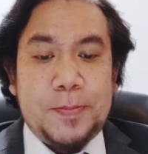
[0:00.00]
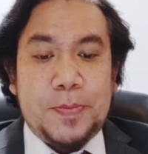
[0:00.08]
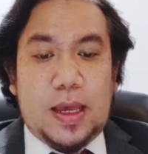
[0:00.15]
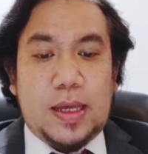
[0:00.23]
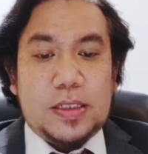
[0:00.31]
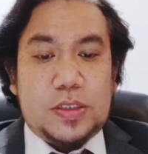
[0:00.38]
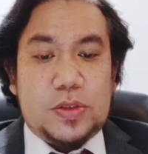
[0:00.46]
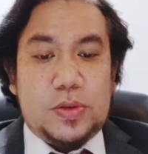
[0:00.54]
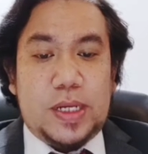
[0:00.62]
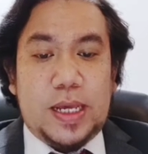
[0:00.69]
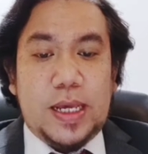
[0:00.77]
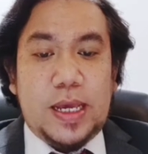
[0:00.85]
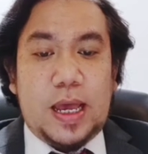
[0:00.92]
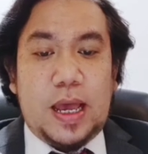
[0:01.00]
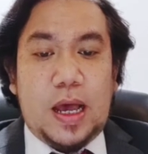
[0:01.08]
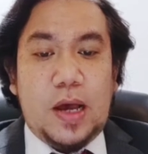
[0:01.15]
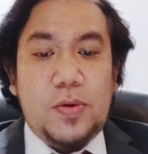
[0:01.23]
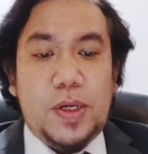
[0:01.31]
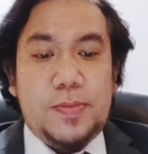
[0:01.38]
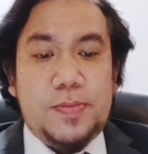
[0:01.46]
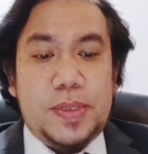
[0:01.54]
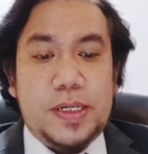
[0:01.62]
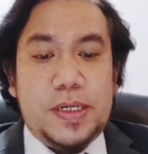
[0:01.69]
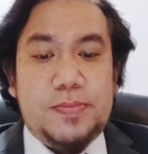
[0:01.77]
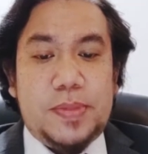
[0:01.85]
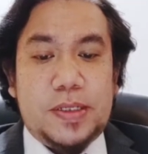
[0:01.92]
And today I will
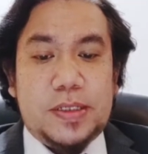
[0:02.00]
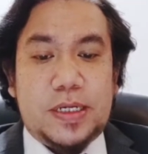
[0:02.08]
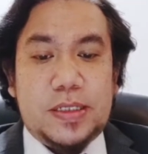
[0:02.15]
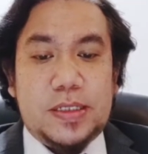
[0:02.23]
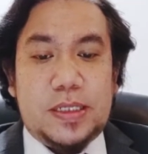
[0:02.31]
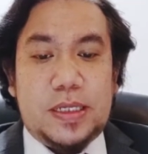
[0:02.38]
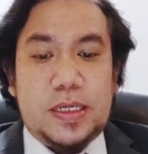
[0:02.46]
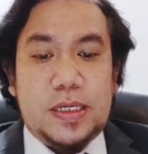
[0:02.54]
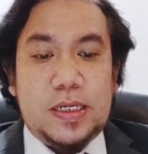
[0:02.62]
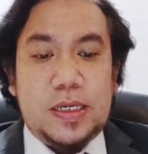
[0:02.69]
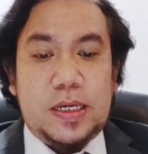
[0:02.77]
be representing